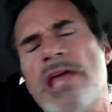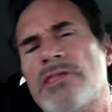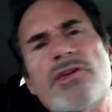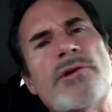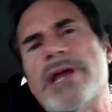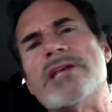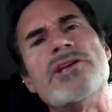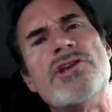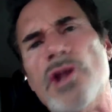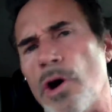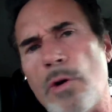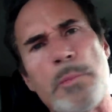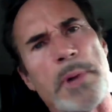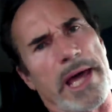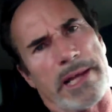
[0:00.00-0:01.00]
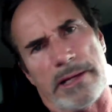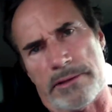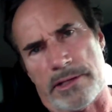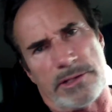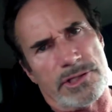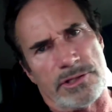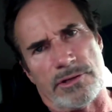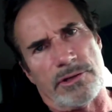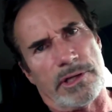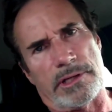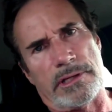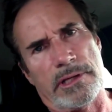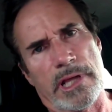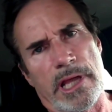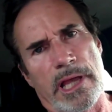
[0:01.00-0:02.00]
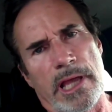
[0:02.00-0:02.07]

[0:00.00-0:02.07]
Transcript: There ain't nobody that's good.